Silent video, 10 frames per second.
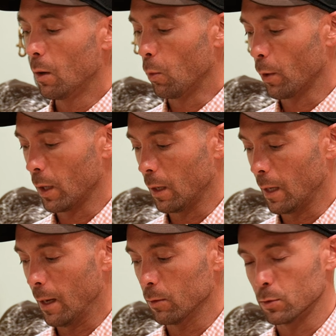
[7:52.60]
working
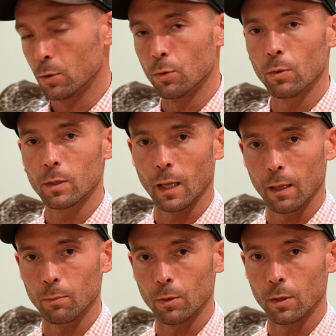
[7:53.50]
down to the
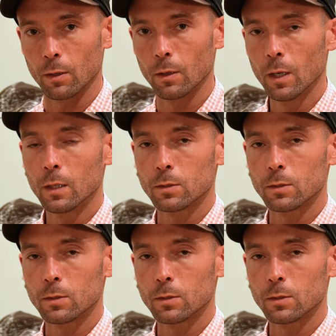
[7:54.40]
table here